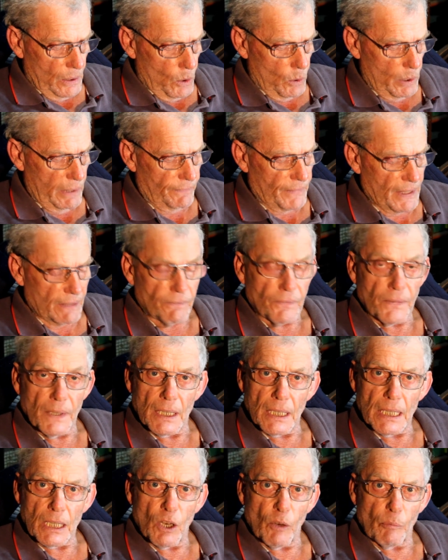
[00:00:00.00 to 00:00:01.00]
or if that
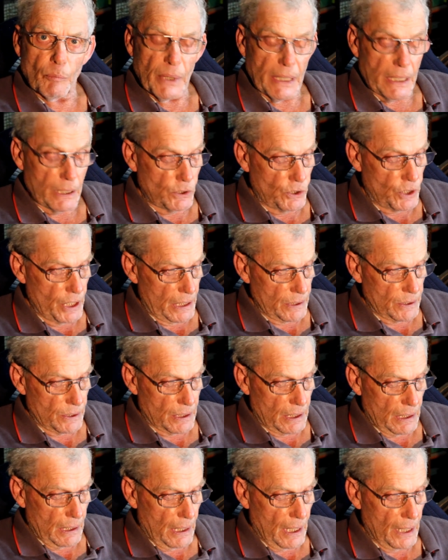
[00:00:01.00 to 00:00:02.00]
feeling of being
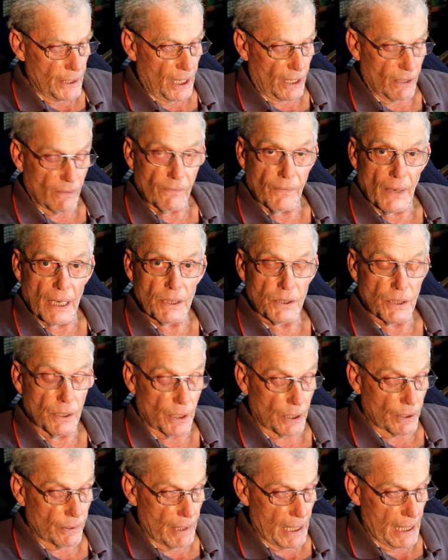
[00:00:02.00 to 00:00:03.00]
just another face in
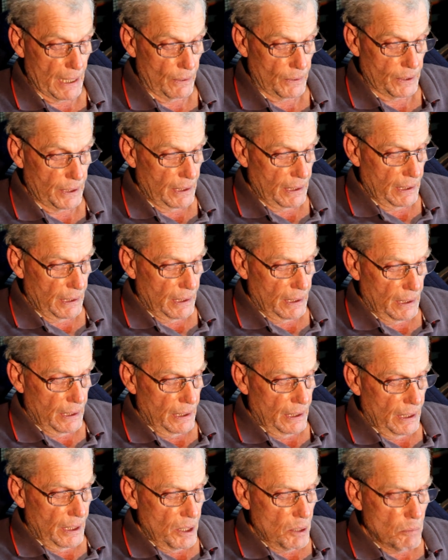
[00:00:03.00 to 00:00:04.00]
the crowd
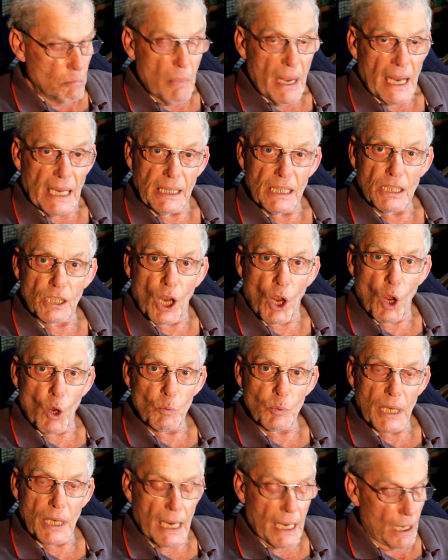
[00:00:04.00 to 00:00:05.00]
made his
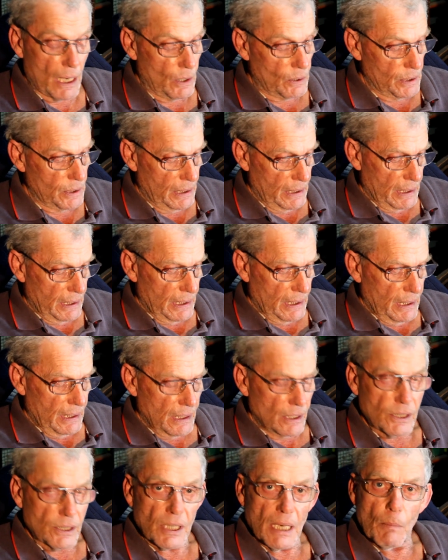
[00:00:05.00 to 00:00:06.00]
hometown
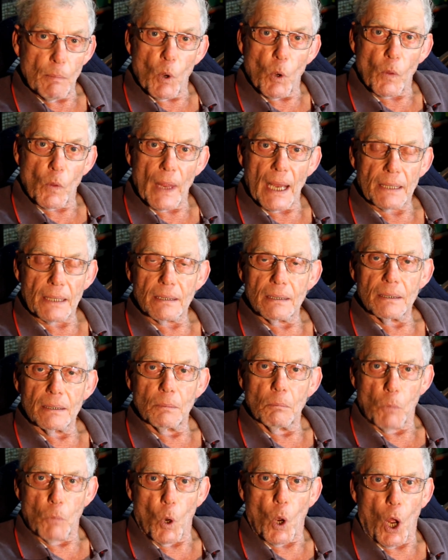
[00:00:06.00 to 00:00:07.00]
seem all that
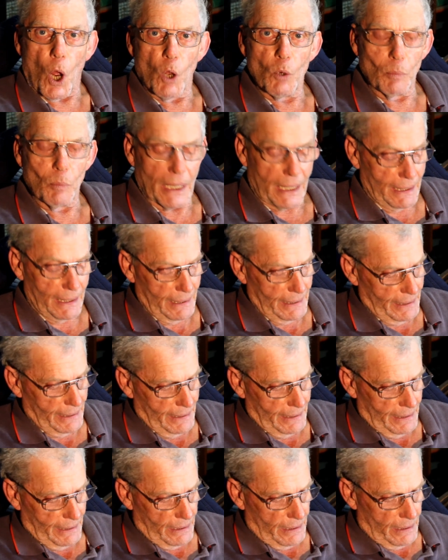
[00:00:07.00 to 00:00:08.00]
more homely.
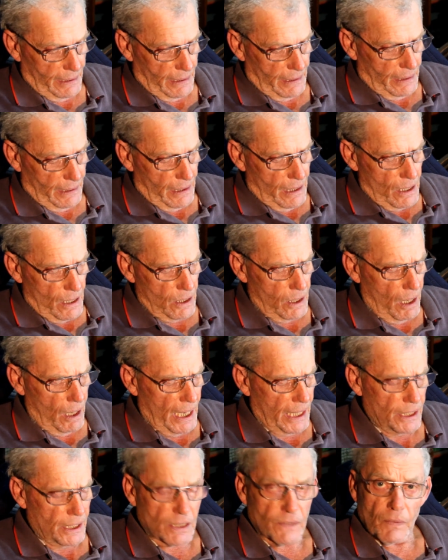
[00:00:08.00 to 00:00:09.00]

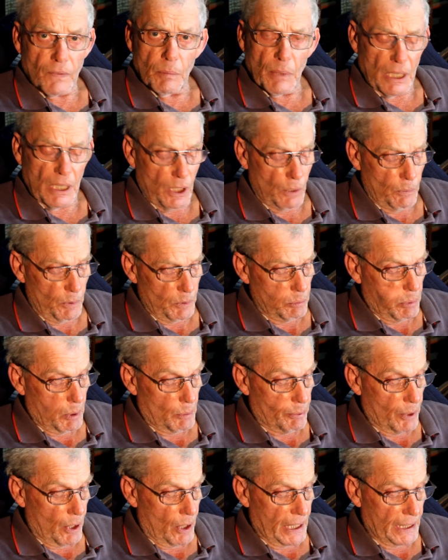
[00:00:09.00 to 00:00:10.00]
Clyde is familiar with
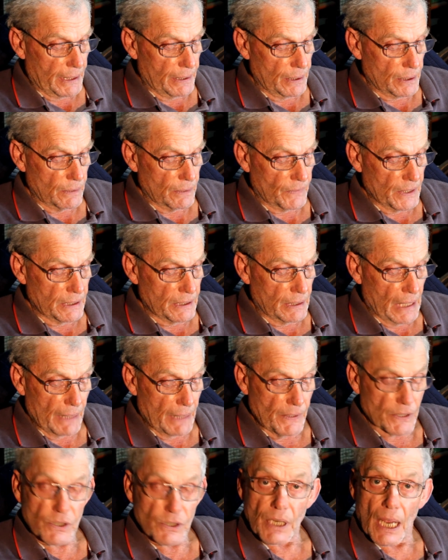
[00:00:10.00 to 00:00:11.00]
proprietors
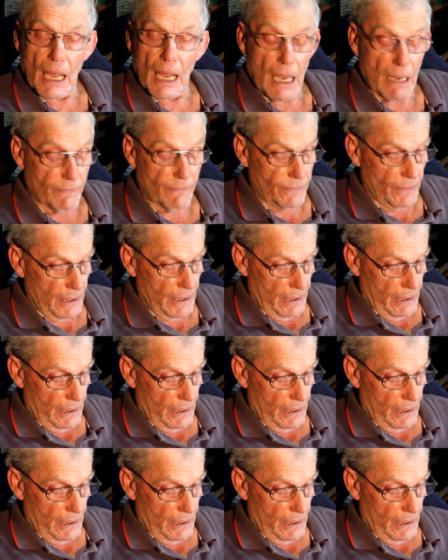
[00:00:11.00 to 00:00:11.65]
and the staff